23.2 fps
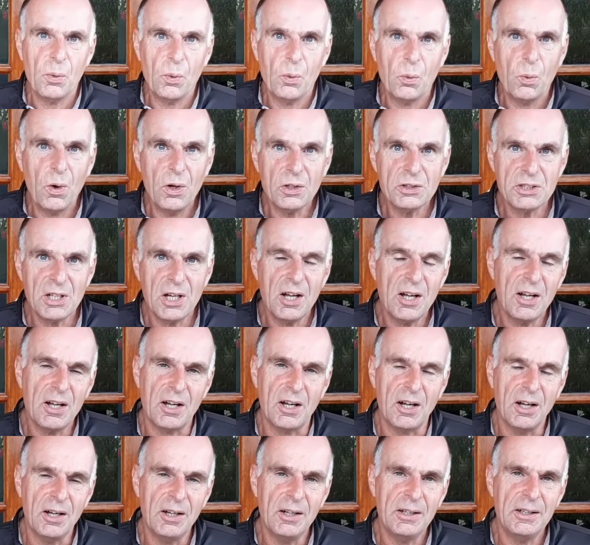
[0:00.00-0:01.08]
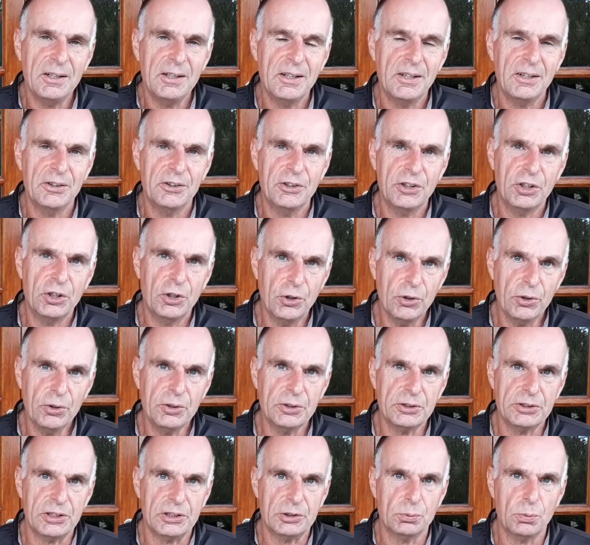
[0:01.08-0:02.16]
what are the
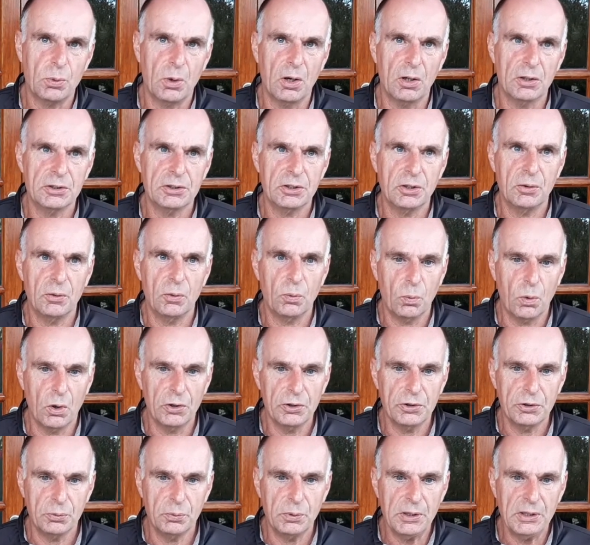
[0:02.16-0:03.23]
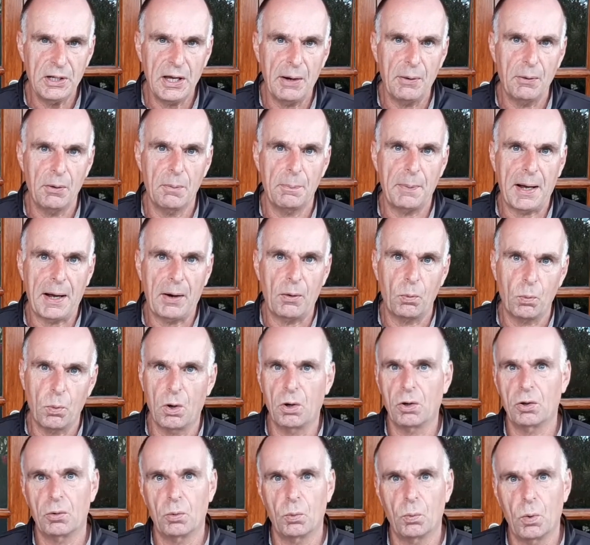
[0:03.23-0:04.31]
causes? What do we know about
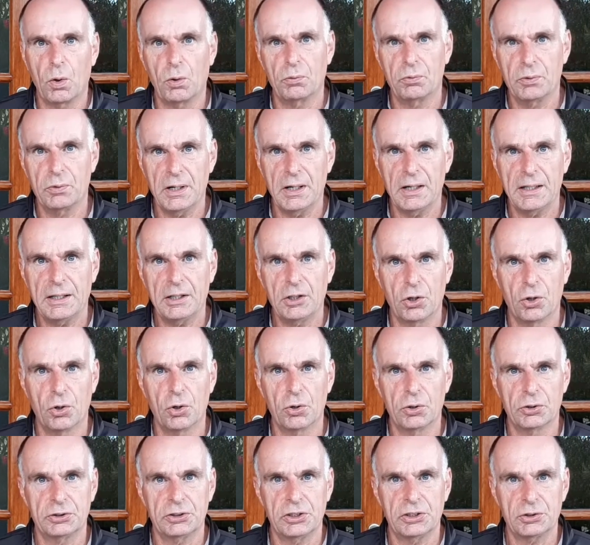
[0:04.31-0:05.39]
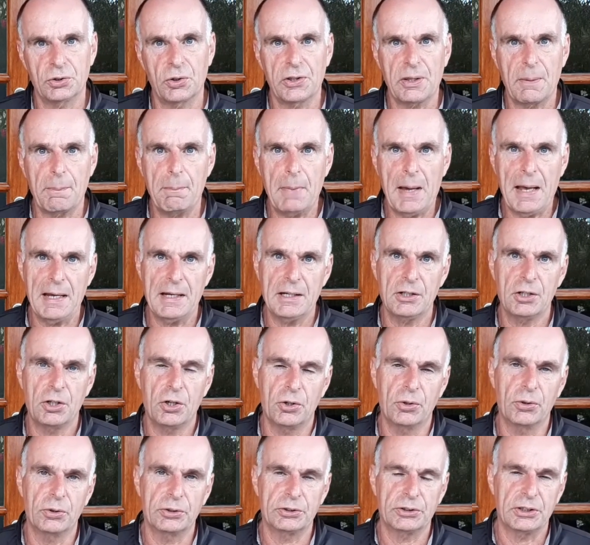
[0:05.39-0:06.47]
what really causes, or the main
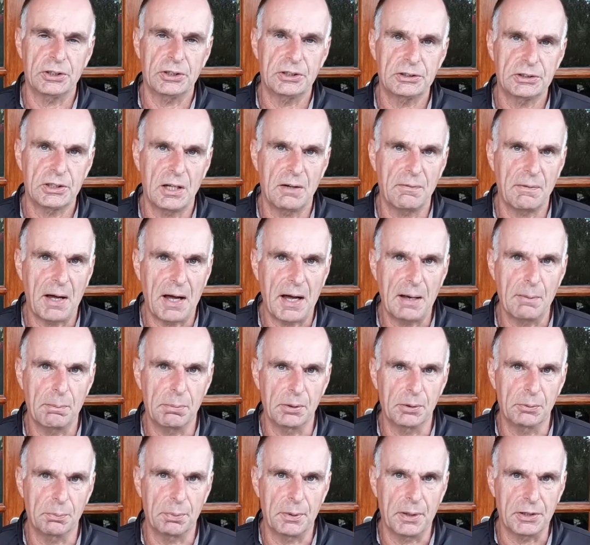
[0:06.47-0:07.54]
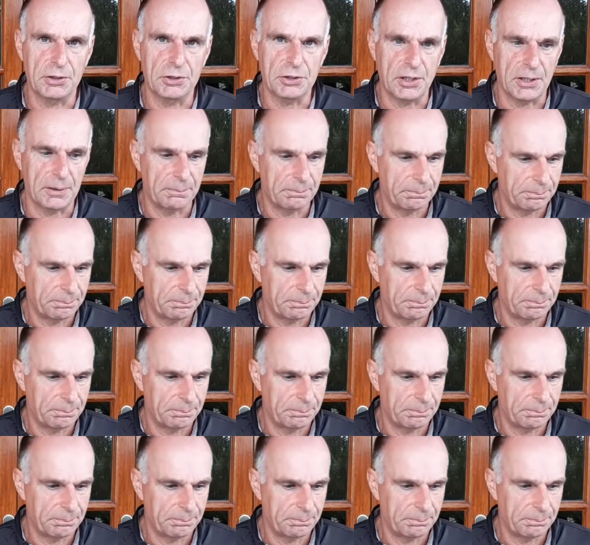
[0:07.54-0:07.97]
causes of high blood pressure?